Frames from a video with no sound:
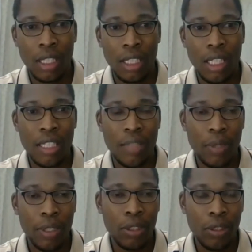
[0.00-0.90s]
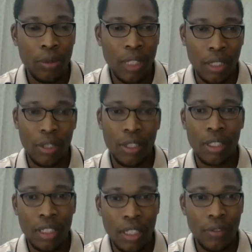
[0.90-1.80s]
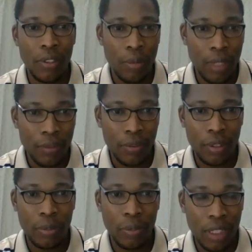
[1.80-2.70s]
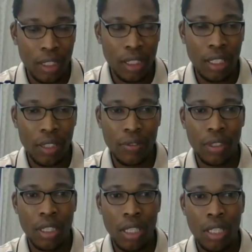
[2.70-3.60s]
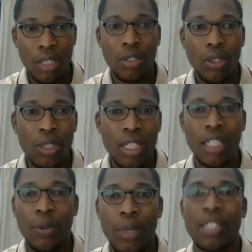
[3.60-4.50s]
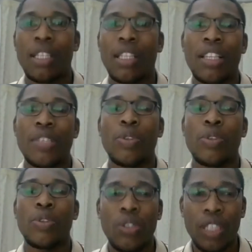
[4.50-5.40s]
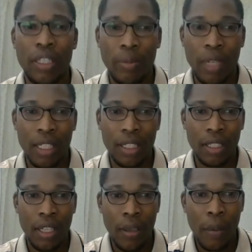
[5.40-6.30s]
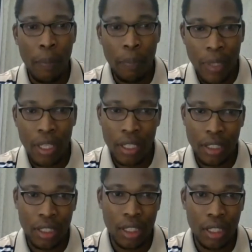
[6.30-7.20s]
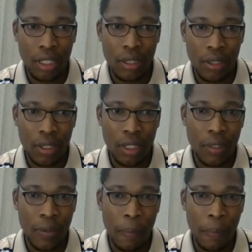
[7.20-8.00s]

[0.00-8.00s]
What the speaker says: That's the Petroleum Technology Development Fund, PTDF. So those are the ones that are sponsoring my PhD. Okay.